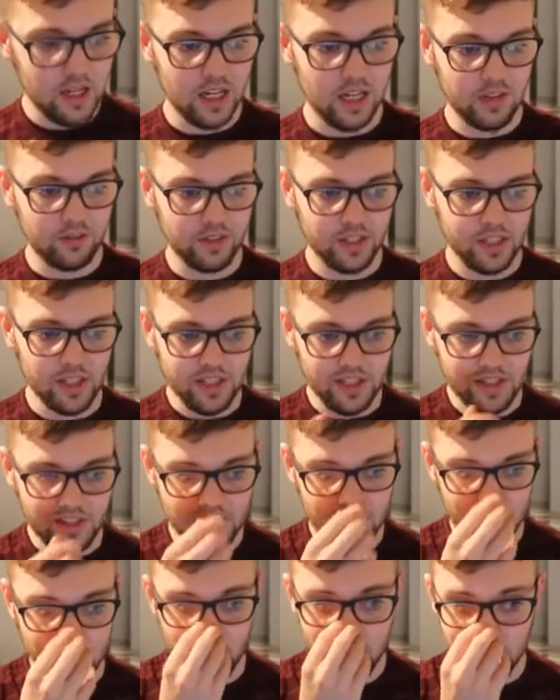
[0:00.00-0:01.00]
A very
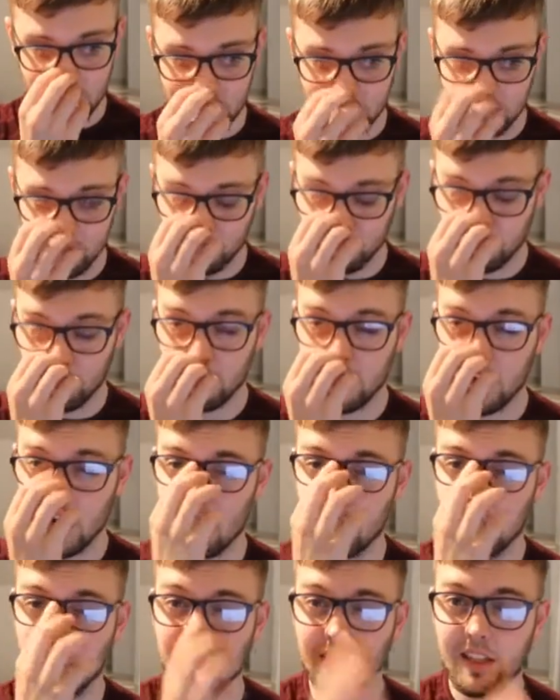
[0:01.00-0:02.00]
easy win for
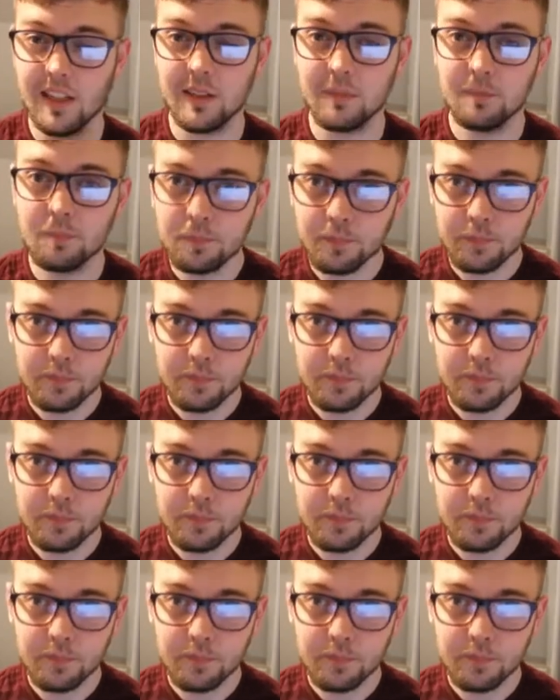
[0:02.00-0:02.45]
Aberdeen.